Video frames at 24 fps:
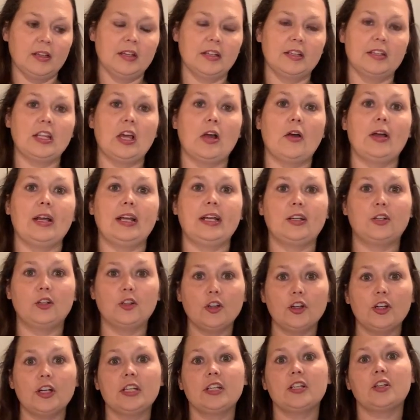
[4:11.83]
Now a
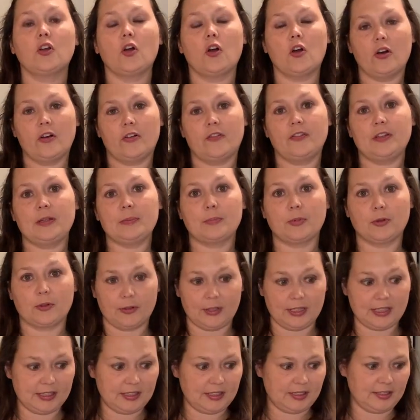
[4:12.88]
good coffee
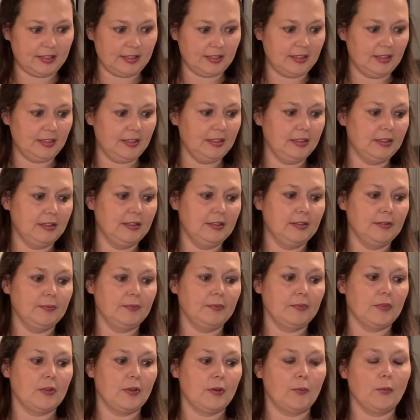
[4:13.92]
barista
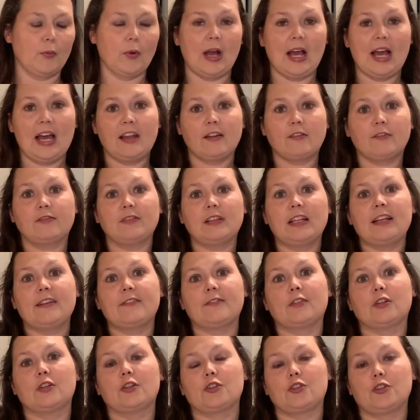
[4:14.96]
will add
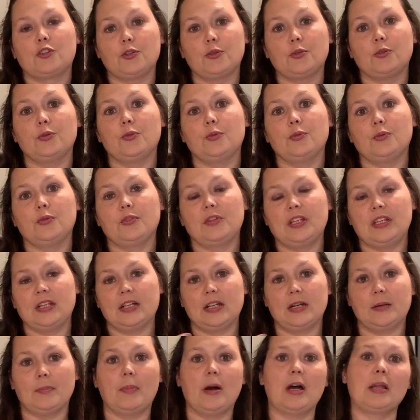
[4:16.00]
flavor to
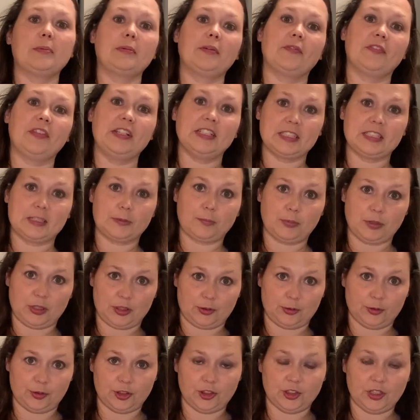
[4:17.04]
the bottom of the espresso
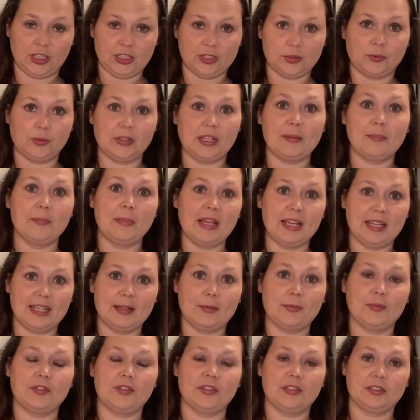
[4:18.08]
shots when they make it
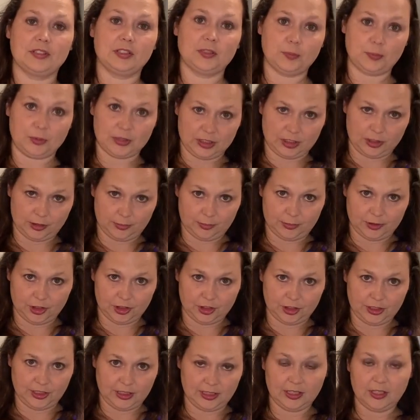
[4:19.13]
with an espresso
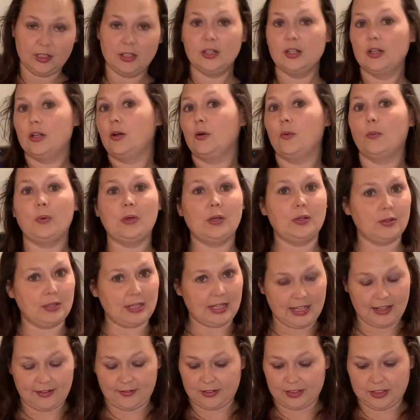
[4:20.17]
machine. We don't
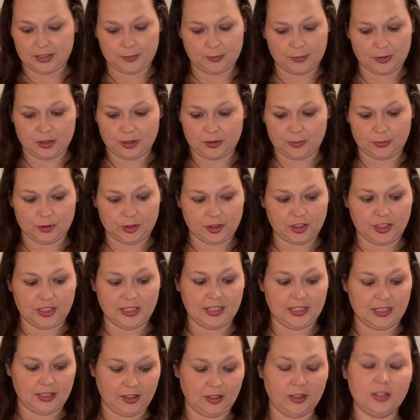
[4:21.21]
have an espresso machine
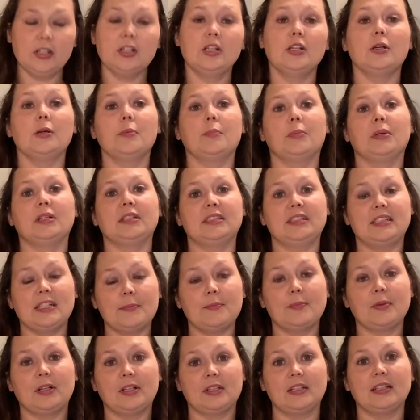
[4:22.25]
here, but
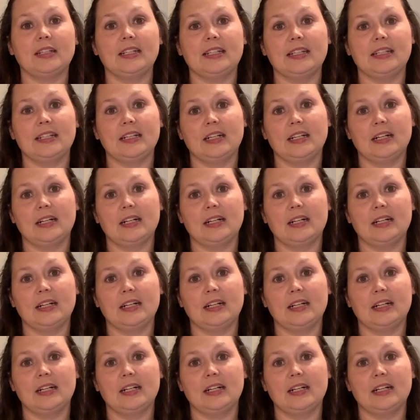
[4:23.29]
typically